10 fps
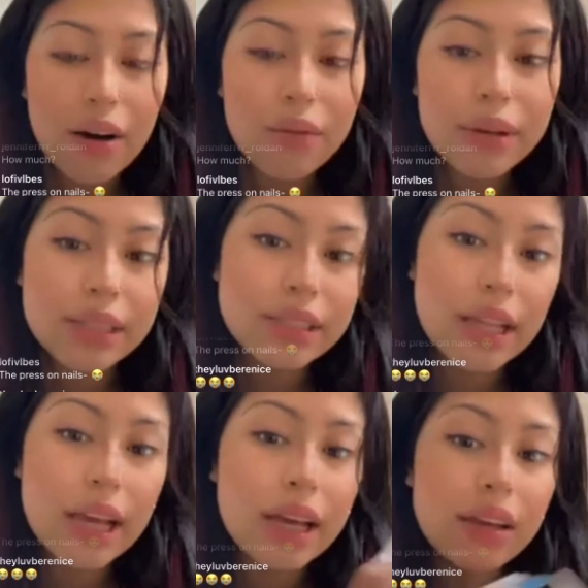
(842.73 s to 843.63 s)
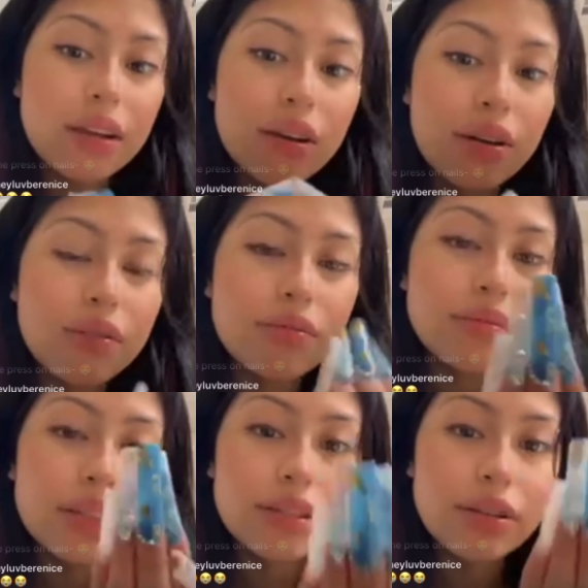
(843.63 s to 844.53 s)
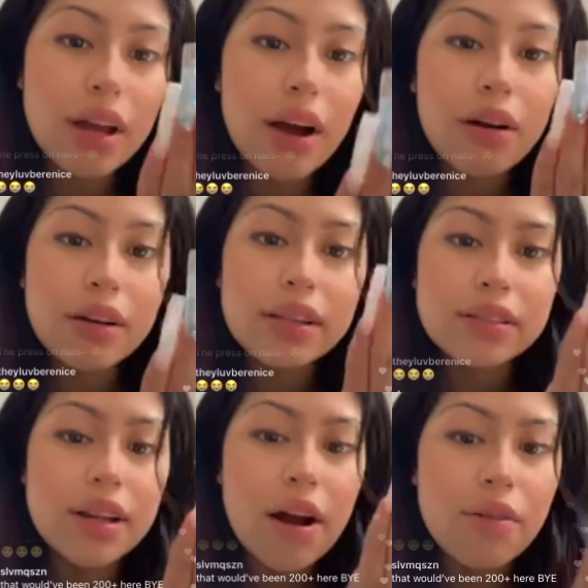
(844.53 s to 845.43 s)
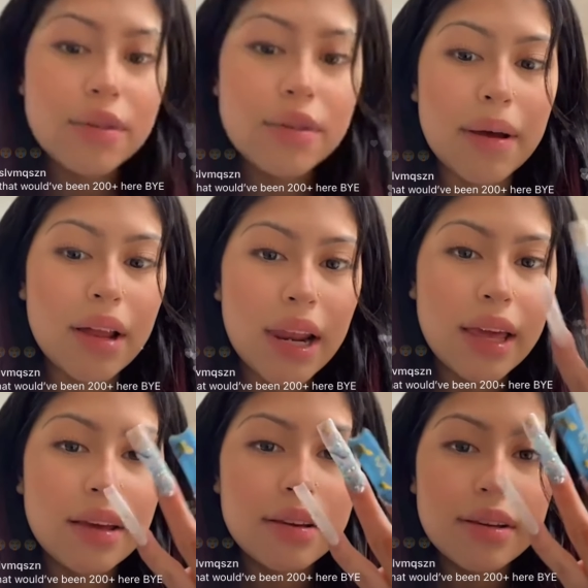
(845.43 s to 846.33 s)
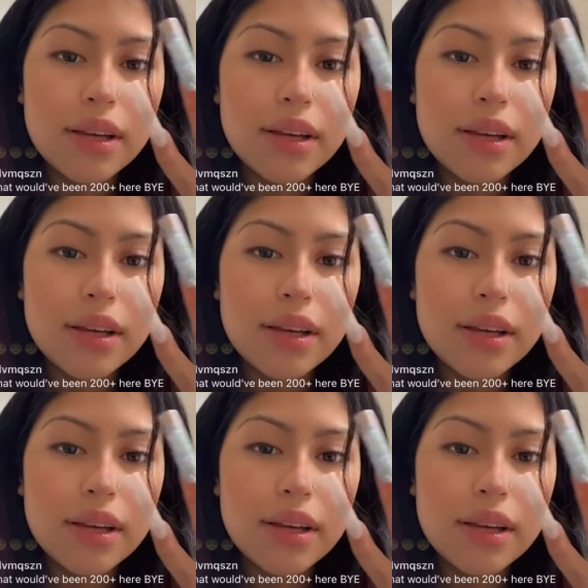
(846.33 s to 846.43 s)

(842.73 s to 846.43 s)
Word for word: always like, you know, it's not it's not always about like